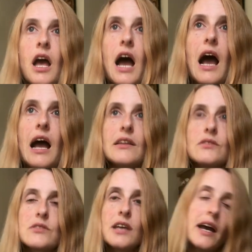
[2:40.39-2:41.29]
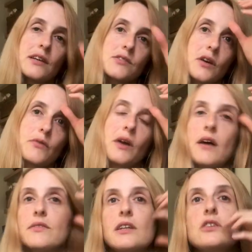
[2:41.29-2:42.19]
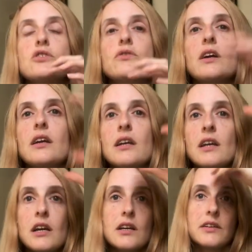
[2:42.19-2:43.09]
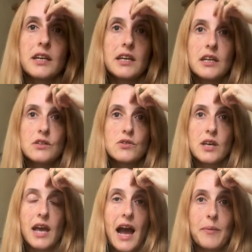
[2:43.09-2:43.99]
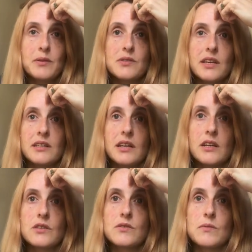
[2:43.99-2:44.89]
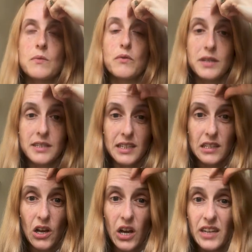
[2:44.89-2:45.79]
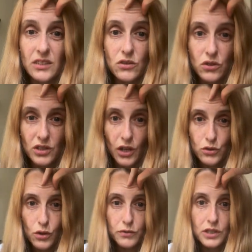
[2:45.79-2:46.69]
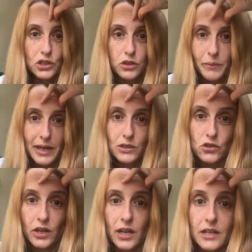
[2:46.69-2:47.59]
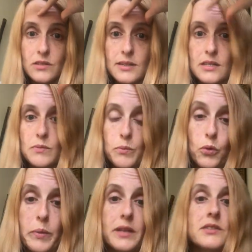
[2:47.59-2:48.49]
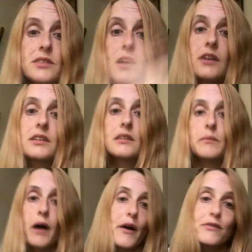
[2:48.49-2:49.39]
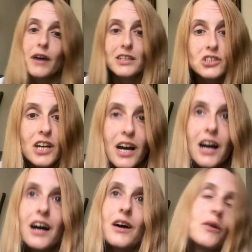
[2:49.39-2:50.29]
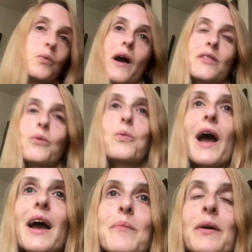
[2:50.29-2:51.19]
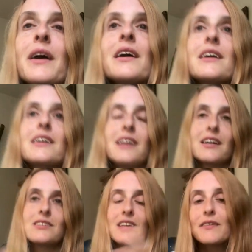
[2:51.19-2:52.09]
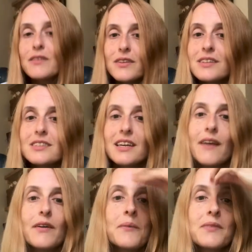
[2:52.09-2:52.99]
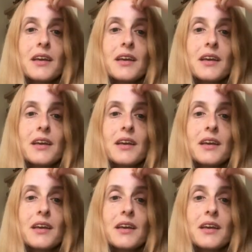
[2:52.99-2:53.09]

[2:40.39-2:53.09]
And yeah, so if we have an injury, it happens in this meridian line, you know, soft tissue matrix that's all being studied, the myofascia, the web connecting everything together.